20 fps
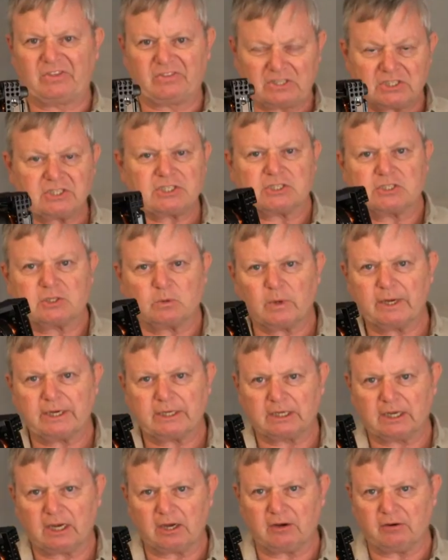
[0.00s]
this is the way
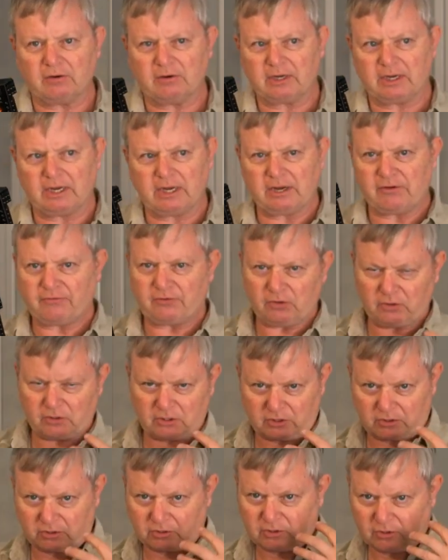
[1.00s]
to go if you're
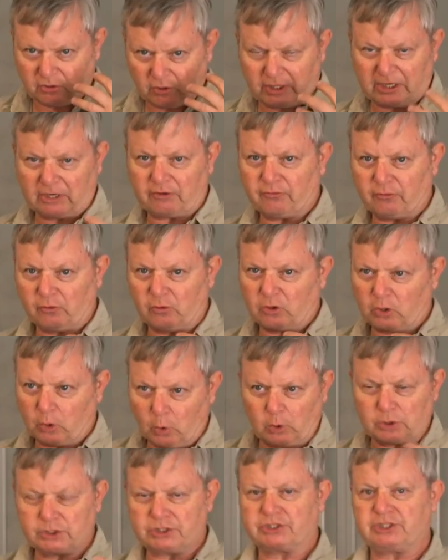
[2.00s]
looking for
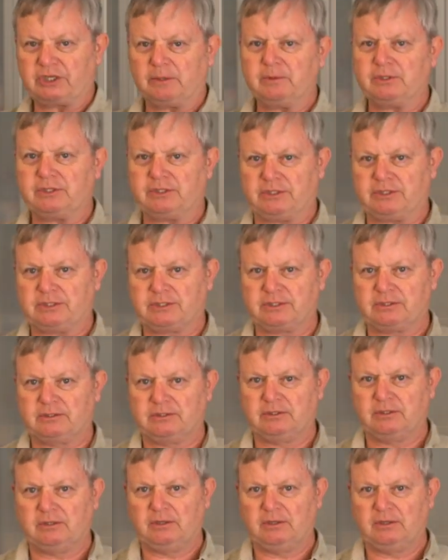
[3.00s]
gorgeous images.